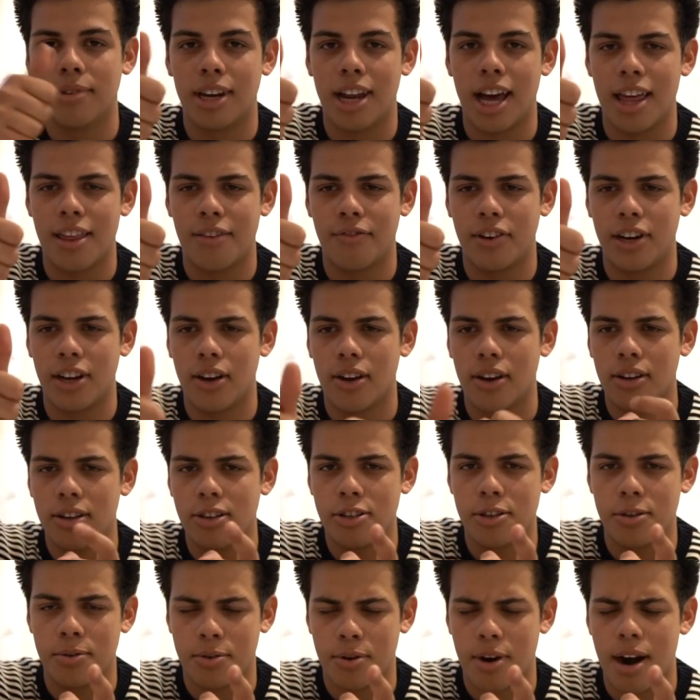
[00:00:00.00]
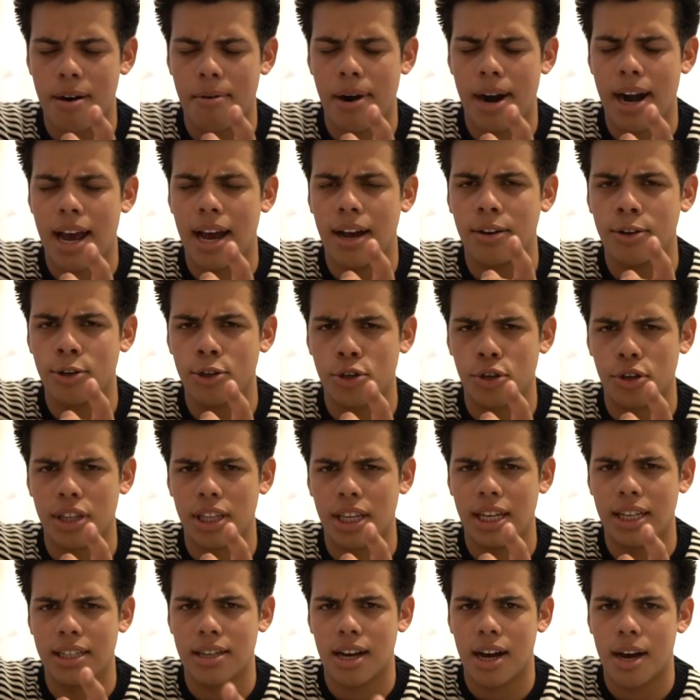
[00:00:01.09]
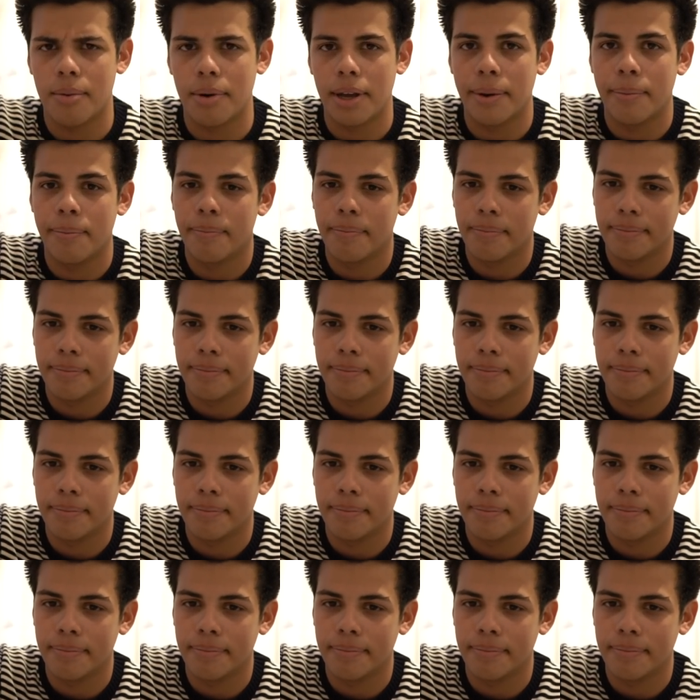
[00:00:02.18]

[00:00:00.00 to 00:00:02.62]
Like the video. Subscribe right now. Join the Geezer Army.